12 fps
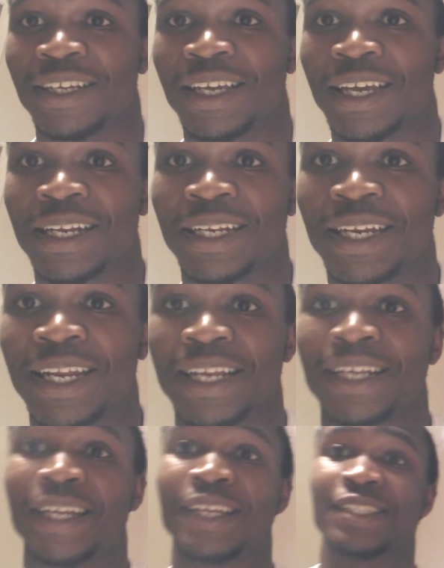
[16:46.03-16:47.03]
anything
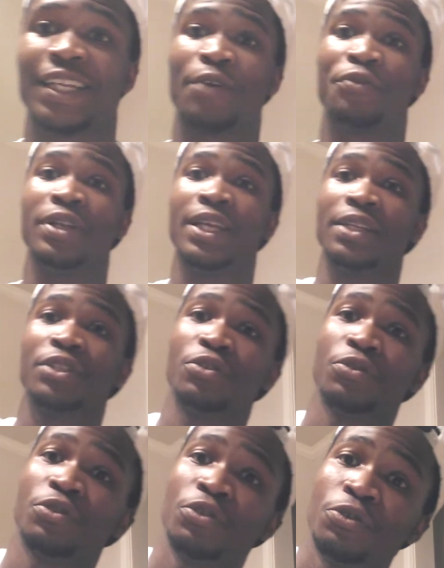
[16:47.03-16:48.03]
that's not related
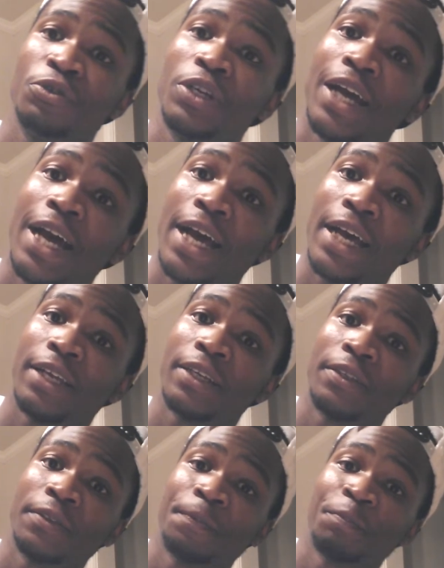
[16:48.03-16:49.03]
to
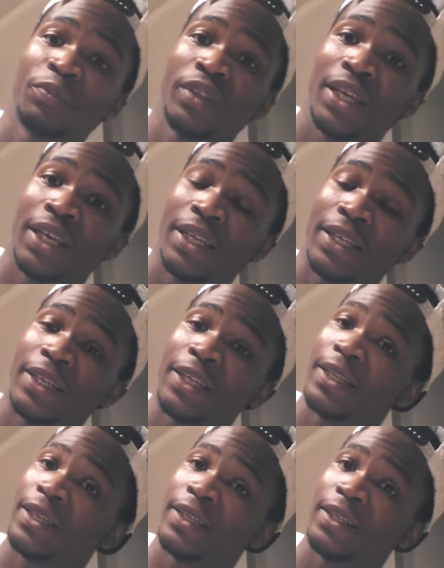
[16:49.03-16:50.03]
God,
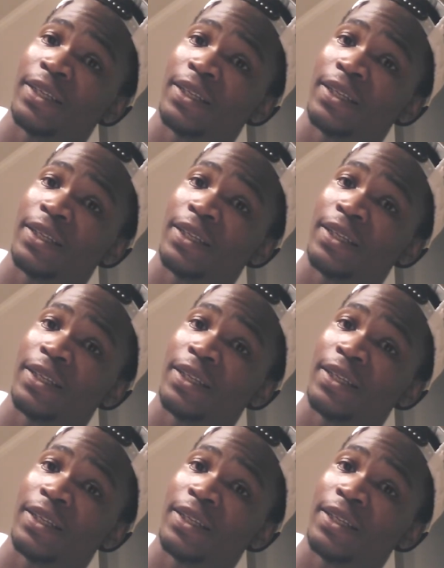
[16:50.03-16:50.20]
and